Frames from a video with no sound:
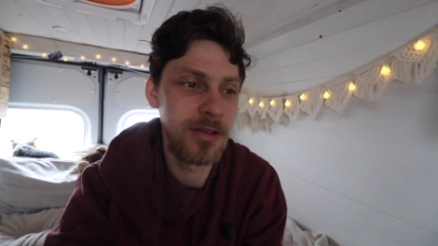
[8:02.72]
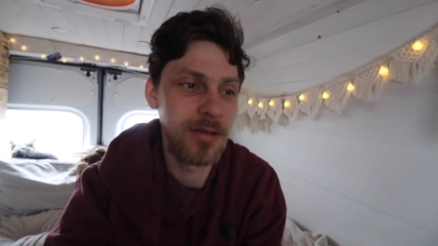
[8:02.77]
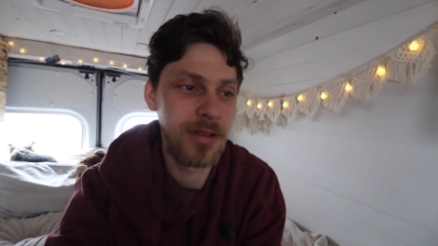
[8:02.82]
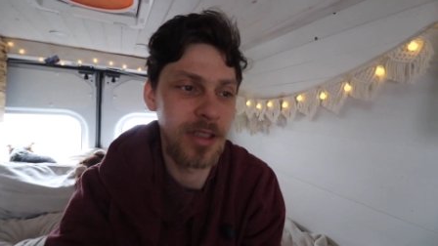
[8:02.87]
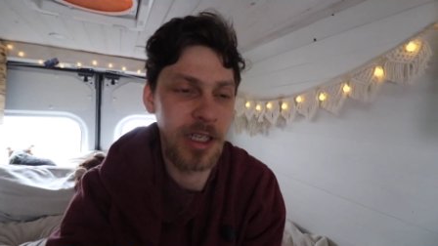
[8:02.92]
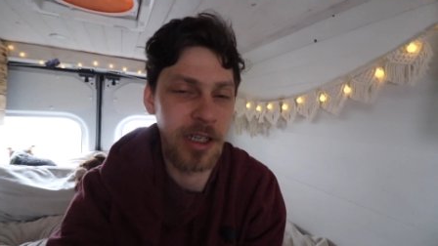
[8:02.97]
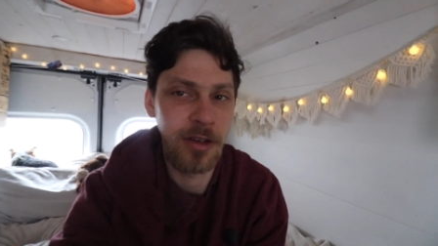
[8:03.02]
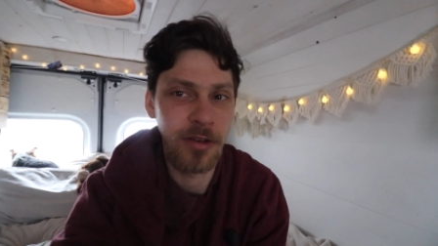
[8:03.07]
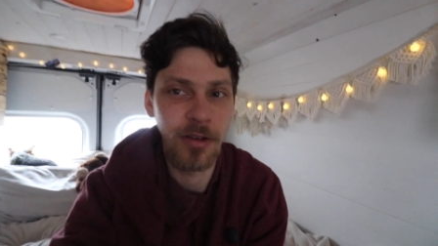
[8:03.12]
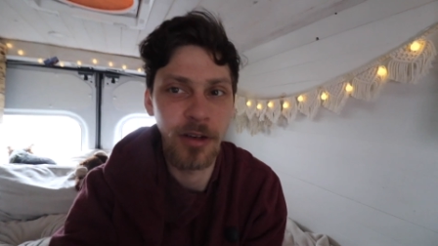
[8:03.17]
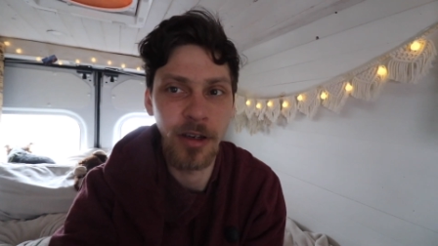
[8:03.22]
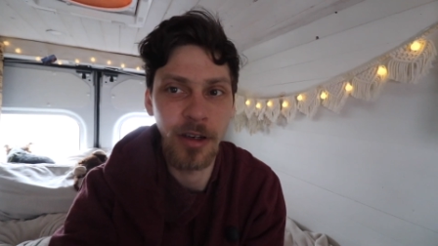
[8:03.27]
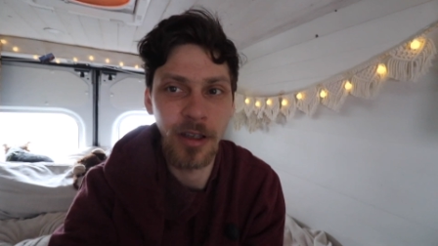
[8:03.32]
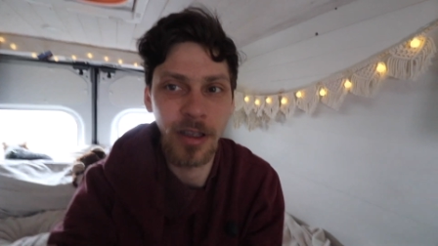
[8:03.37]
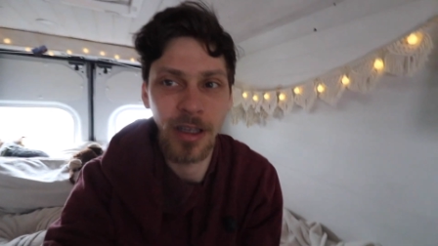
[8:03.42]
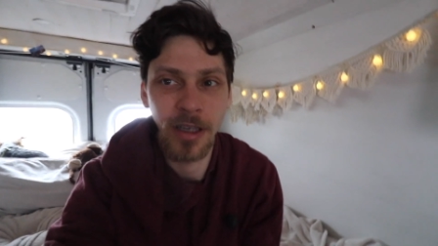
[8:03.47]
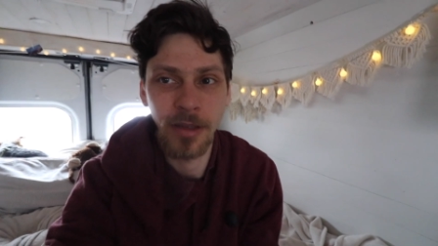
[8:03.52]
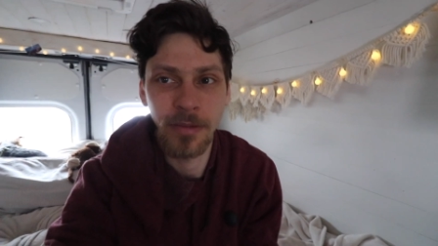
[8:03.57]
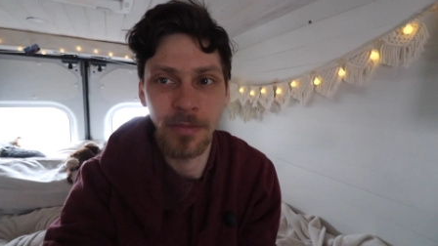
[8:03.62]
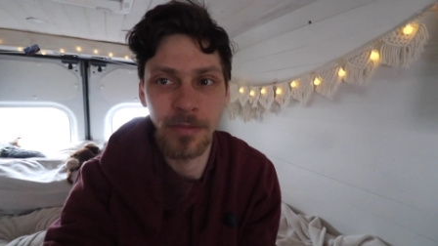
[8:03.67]
didn't
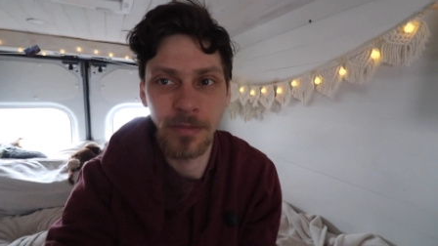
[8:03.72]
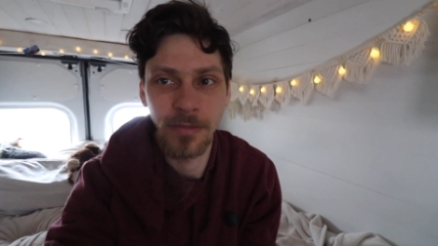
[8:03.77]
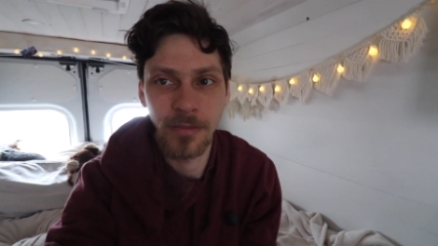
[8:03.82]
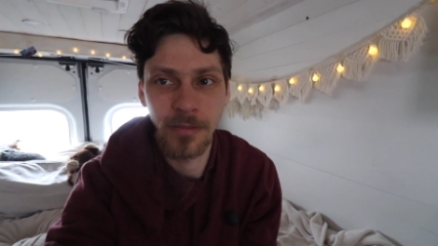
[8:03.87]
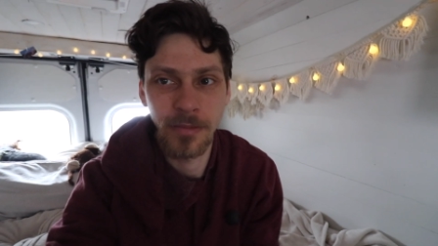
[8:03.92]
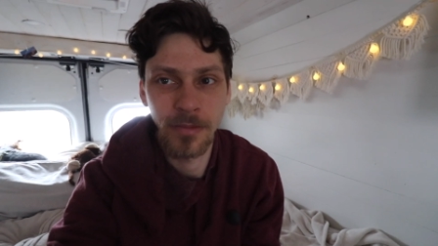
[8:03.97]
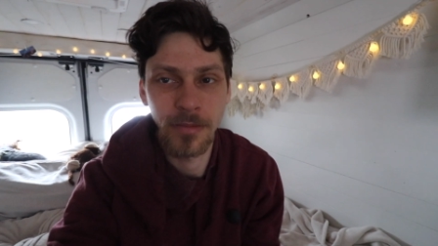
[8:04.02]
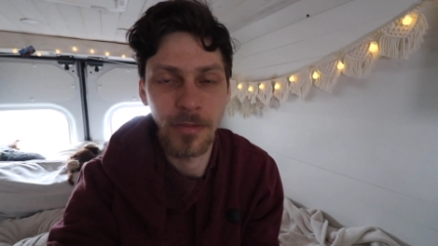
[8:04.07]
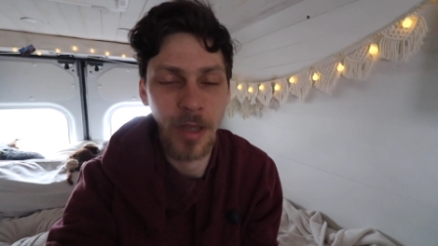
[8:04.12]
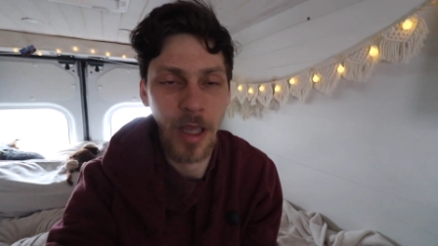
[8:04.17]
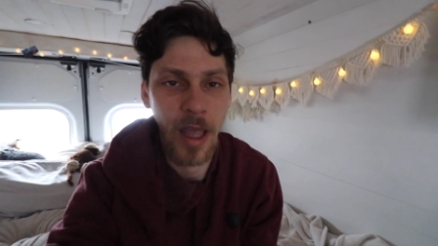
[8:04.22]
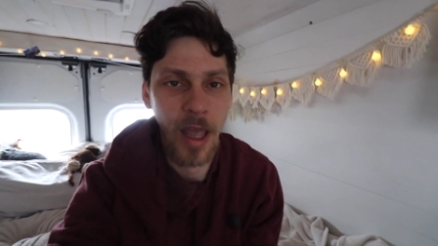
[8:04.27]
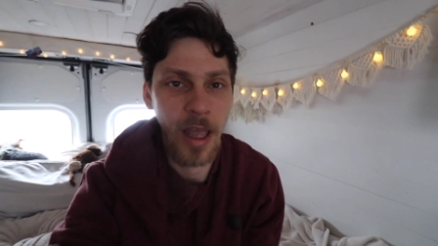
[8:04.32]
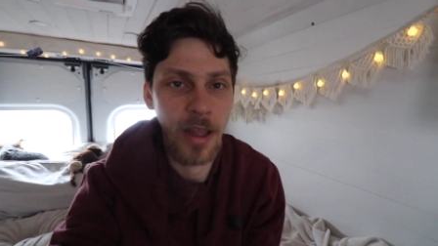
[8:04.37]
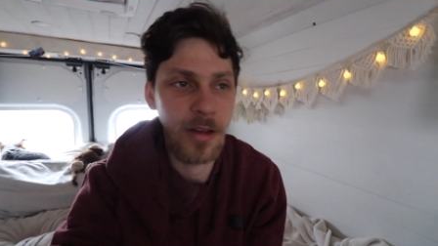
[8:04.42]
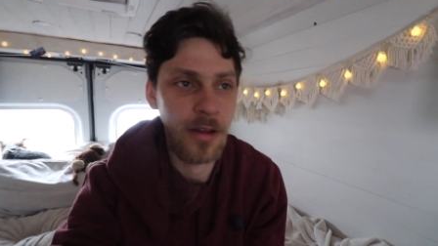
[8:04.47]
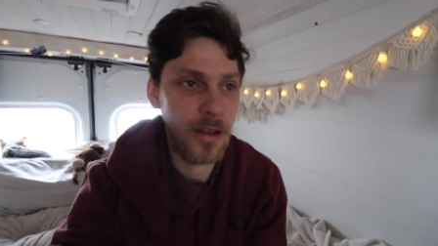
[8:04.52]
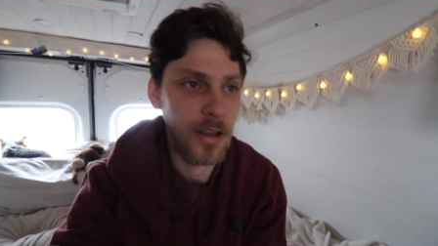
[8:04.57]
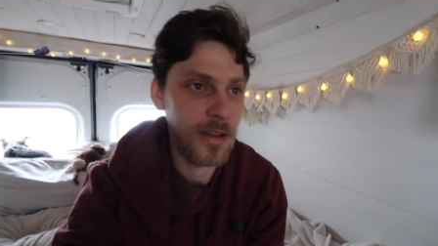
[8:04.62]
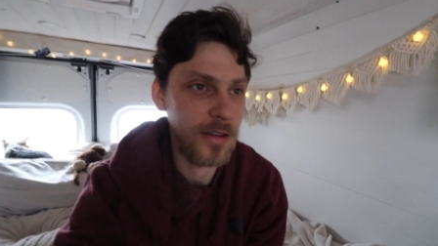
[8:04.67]
really
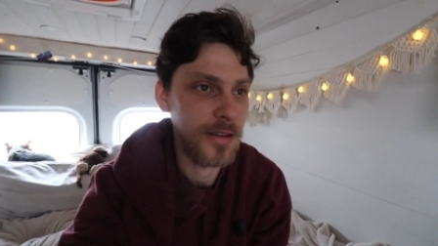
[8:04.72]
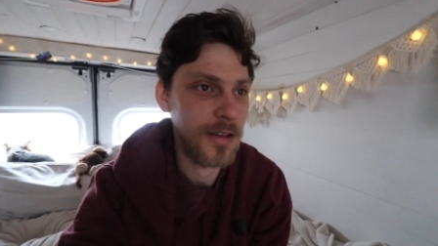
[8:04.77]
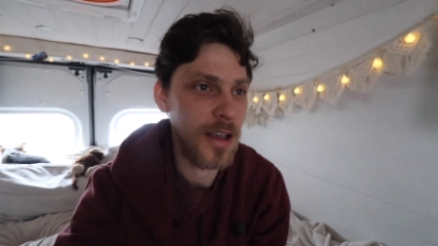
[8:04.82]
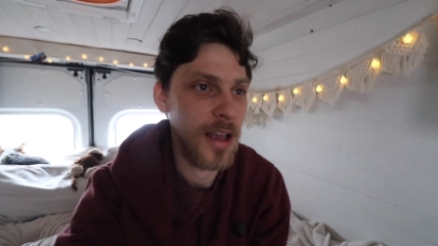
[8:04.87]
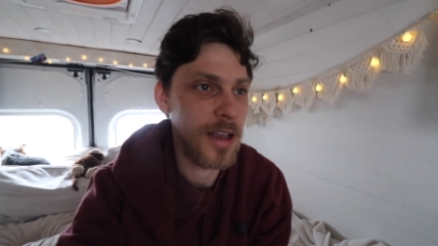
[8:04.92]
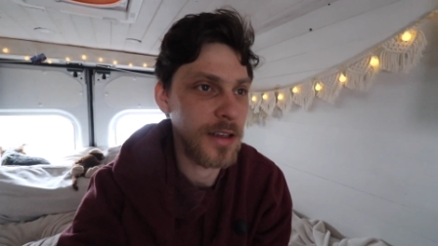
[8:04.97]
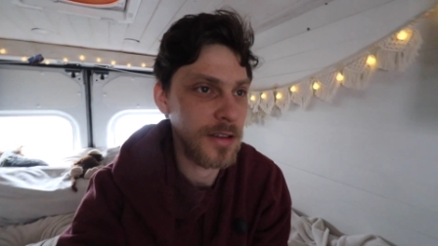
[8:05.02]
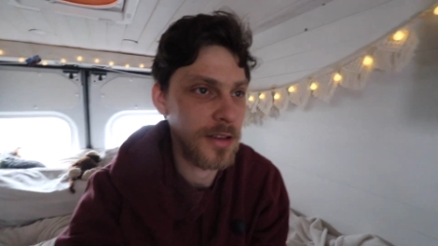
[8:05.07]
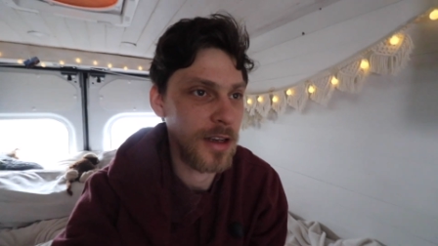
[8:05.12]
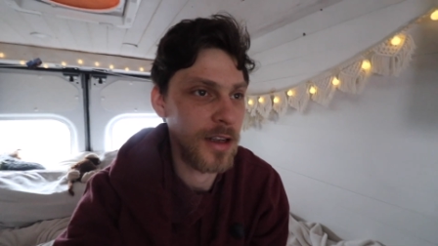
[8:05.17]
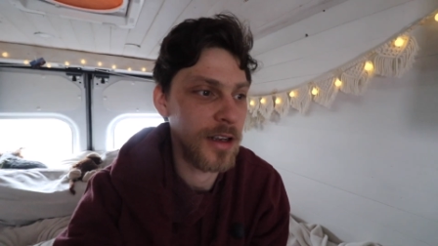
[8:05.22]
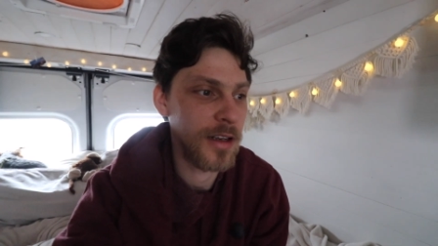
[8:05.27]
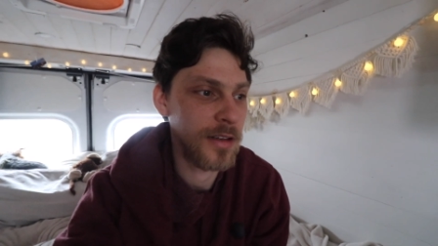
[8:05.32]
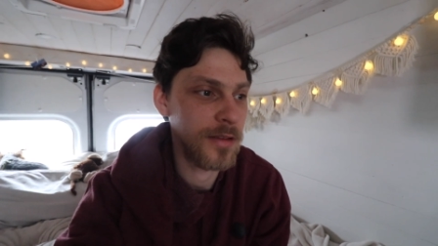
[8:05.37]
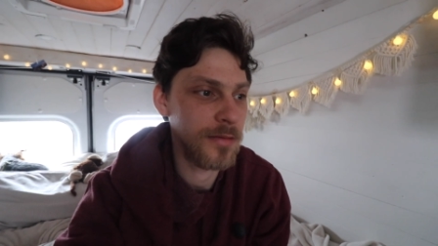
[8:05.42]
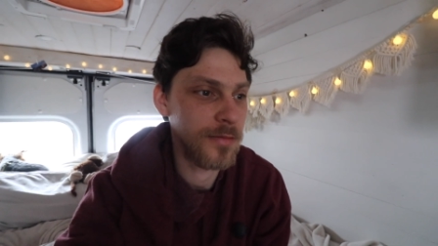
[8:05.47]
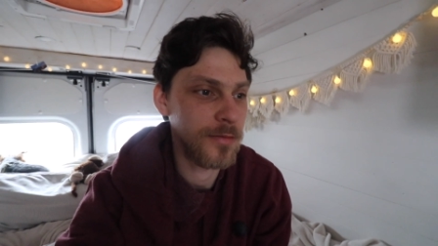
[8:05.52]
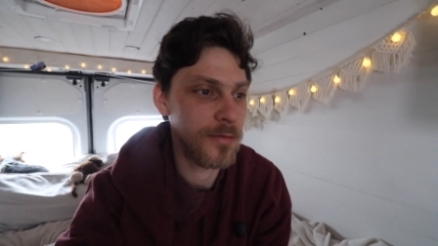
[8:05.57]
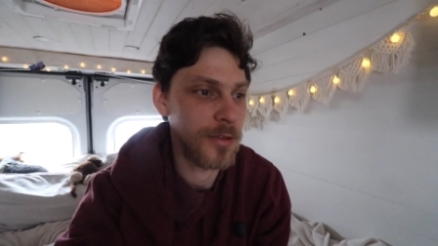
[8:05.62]
end things last night.